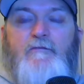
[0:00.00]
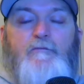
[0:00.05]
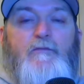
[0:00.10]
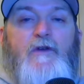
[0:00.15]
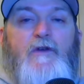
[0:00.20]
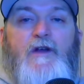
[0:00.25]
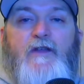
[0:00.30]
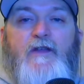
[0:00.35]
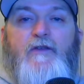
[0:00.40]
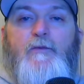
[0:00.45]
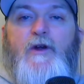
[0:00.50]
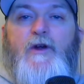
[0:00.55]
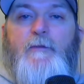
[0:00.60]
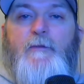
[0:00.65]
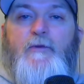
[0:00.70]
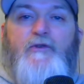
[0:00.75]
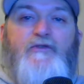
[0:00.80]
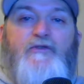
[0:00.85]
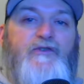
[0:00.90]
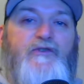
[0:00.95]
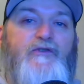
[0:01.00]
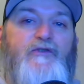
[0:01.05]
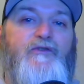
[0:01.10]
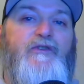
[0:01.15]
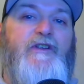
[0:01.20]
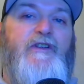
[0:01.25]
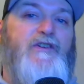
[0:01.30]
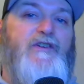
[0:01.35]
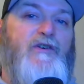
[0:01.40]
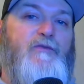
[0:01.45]
Other preppers usually
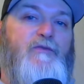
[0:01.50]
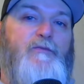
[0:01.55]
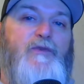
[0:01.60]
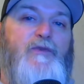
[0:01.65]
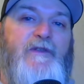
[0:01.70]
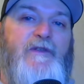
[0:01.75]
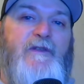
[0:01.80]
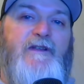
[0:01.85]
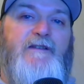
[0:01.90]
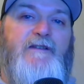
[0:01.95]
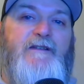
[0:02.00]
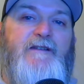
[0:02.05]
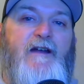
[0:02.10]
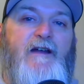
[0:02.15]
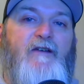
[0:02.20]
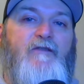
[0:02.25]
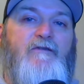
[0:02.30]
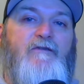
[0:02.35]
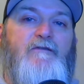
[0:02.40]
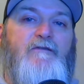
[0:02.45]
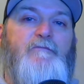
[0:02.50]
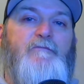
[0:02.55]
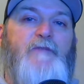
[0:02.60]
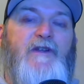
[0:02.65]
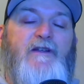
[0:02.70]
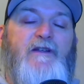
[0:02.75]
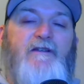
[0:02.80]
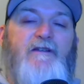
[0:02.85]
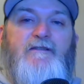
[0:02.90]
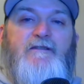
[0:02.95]
don't put this out
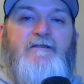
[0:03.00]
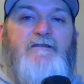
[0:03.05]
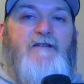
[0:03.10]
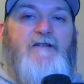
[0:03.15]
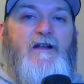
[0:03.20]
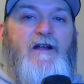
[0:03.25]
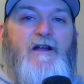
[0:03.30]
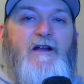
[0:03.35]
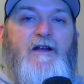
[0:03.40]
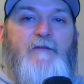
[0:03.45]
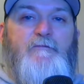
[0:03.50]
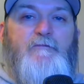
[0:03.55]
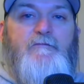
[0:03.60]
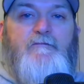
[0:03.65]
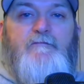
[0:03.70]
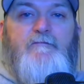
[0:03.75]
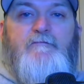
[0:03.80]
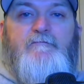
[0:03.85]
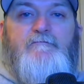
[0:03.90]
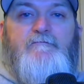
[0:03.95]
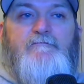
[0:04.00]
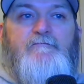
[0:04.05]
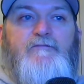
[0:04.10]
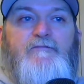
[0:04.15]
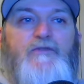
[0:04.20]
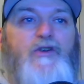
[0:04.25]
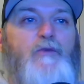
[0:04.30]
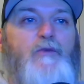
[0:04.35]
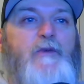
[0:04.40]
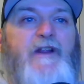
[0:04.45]
because
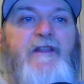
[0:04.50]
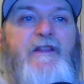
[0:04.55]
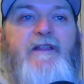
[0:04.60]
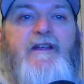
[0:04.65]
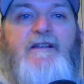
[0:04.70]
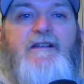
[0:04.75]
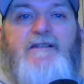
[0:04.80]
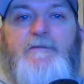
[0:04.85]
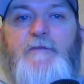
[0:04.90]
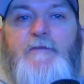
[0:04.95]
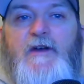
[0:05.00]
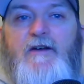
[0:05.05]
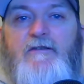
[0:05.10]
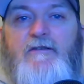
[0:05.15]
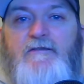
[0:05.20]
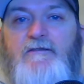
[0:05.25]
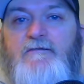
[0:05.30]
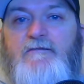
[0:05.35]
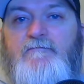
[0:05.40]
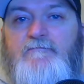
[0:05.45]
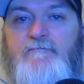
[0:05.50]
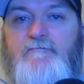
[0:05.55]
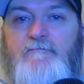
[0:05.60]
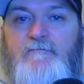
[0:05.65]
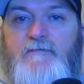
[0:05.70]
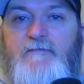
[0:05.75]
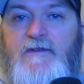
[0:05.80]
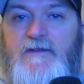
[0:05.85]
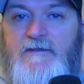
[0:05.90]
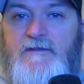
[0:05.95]
nobody thinks about
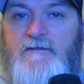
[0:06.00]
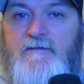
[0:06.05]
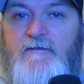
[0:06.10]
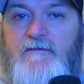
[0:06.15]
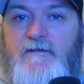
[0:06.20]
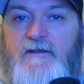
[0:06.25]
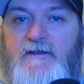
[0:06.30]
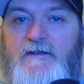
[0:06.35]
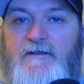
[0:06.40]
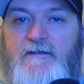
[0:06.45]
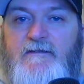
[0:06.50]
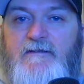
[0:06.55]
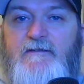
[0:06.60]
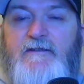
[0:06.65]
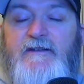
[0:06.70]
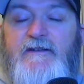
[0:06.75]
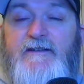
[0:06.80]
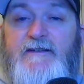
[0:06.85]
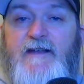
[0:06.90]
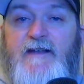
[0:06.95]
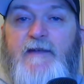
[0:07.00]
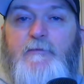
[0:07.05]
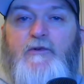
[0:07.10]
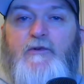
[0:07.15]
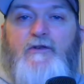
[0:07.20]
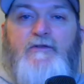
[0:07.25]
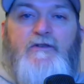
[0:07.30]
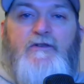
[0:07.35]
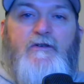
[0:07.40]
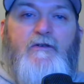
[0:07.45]
the
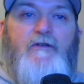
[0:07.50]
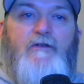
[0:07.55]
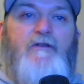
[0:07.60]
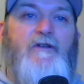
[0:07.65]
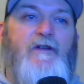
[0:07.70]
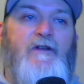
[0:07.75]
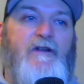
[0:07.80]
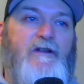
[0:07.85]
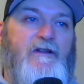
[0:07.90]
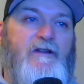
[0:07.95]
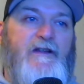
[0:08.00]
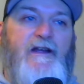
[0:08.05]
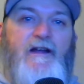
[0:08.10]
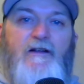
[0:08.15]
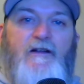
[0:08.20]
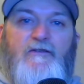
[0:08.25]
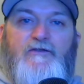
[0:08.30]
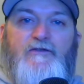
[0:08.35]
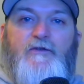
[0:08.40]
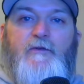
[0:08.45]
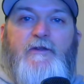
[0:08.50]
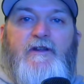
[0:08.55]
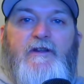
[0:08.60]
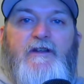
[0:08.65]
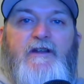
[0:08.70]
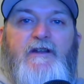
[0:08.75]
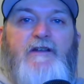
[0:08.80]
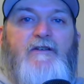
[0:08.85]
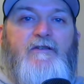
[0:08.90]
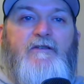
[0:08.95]
disabled or the
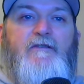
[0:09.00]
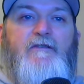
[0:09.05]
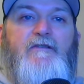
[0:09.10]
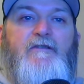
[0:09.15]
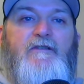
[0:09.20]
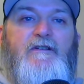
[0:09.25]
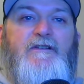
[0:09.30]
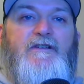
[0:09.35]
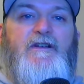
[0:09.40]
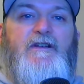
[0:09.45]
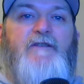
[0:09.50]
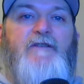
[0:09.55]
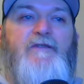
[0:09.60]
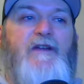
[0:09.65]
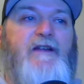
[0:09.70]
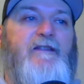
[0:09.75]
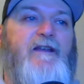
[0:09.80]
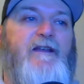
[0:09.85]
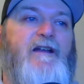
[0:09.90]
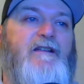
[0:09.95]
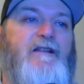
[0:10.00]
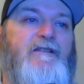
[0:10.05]
elderly or and stuff like that.